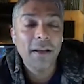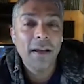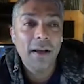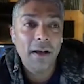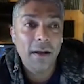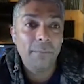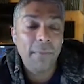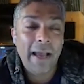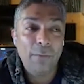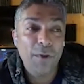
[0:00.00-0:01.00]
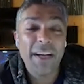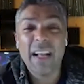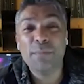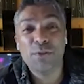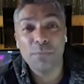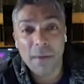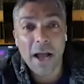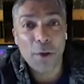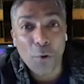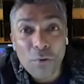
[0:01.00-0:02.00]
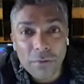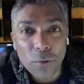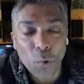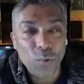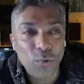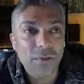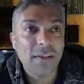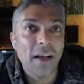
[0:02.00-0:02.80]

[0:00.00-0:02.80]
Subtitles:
And when it comes to my own goals,